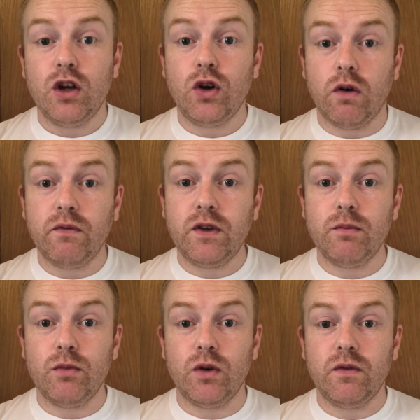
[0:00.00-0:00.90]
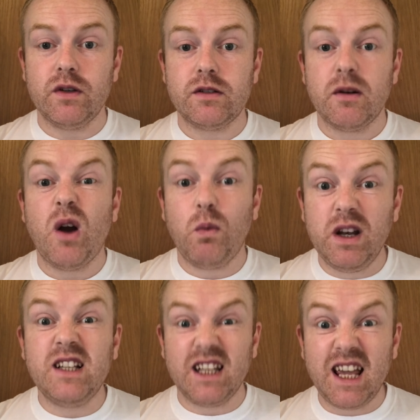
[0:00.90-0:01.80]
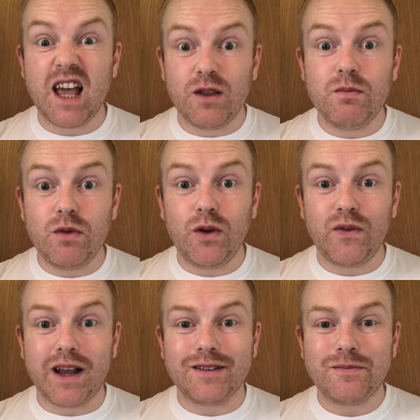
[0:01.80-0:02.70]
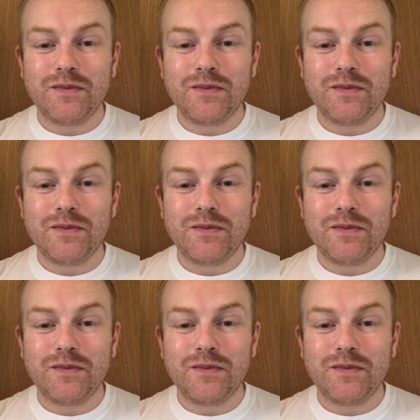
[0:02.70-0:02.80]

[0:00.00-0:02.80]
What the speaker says: confident movers, we need to get them moving.